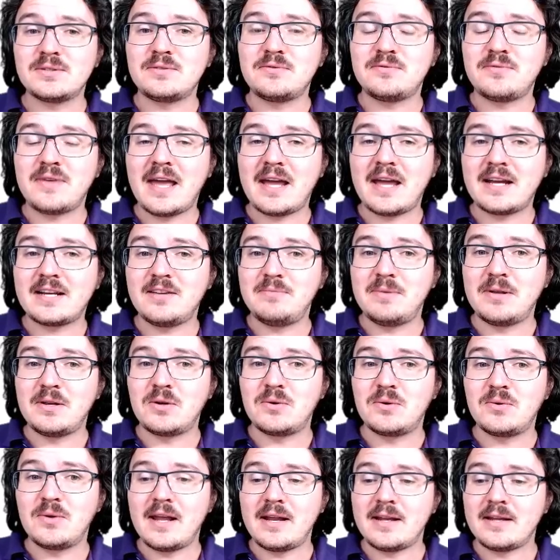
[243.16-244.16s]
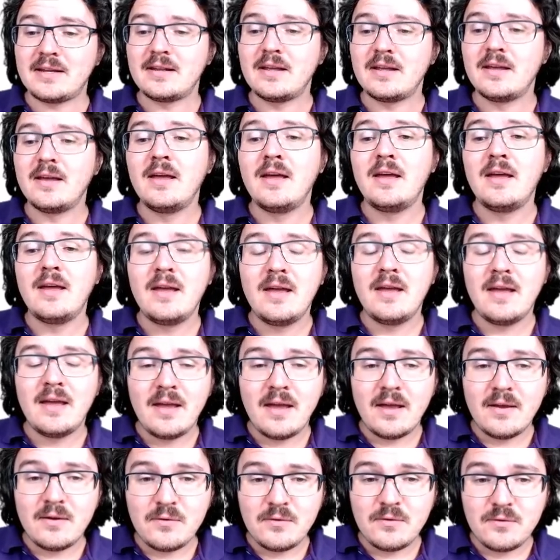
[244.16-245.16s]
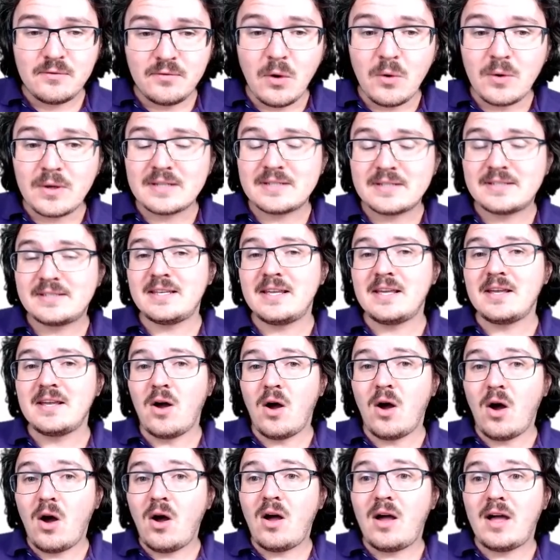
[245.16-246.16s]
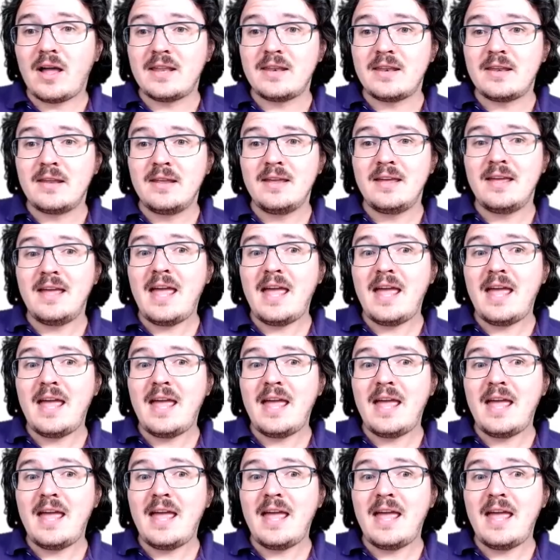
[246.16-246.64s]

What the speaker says: in fact, have been created focusing on